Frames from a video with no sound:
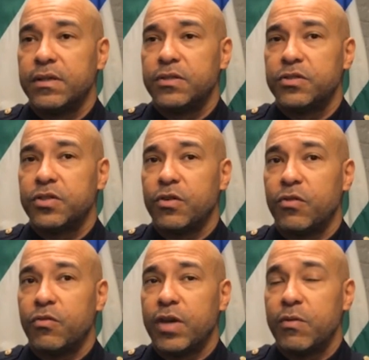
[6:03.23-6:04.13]

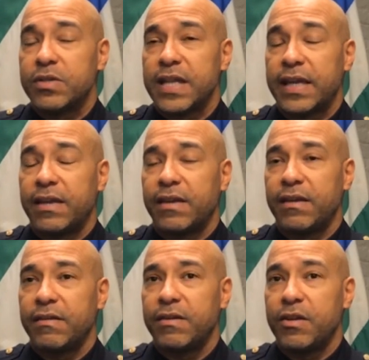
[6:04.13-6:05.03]
So it was like,
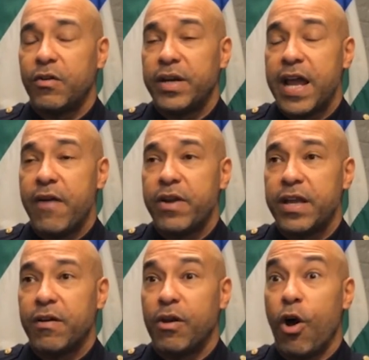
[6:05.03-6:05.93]
inheriting
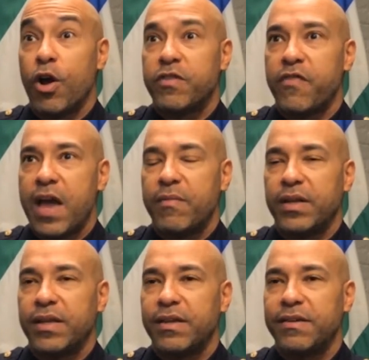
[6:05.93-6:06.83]
a large
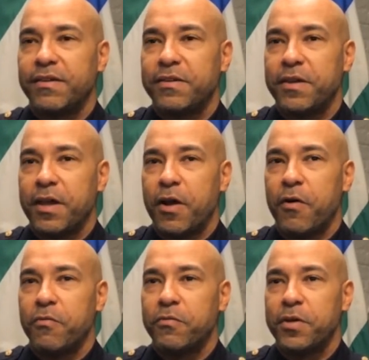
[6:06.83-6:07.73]
family,
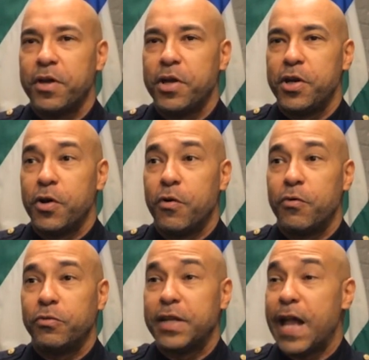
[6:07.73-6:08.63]

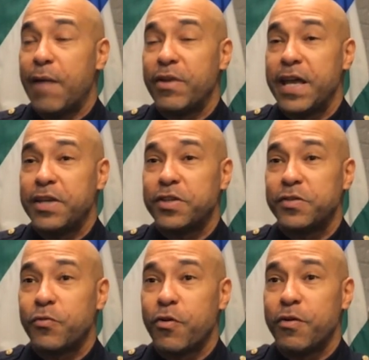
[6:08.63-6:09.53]
No
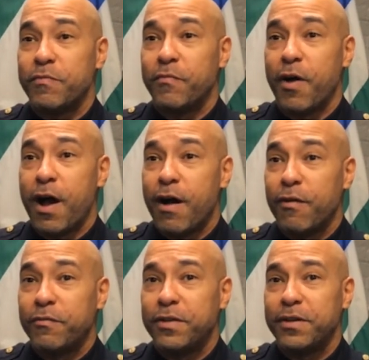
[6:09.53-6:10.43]
denominations were
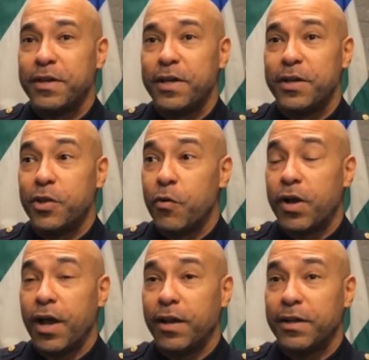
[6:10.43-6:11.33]
involved, no
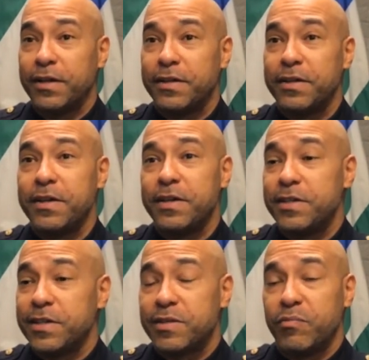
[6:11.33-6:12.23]
color,
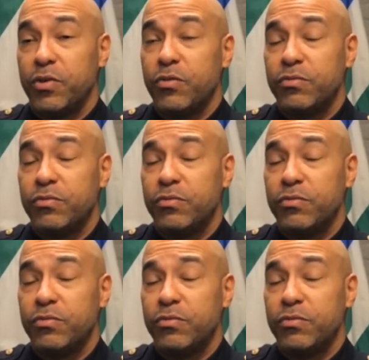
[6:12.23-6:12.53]
just the blue.